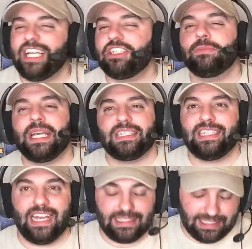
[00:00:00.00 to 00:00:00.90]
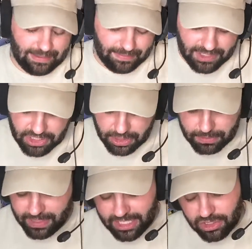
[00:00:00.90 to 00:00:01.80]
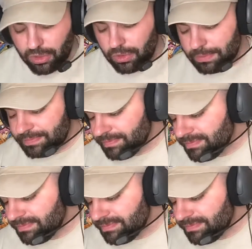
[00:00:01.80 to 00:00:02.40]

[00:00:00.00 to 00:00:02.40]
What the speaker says: It just makes sense. So, it's cool.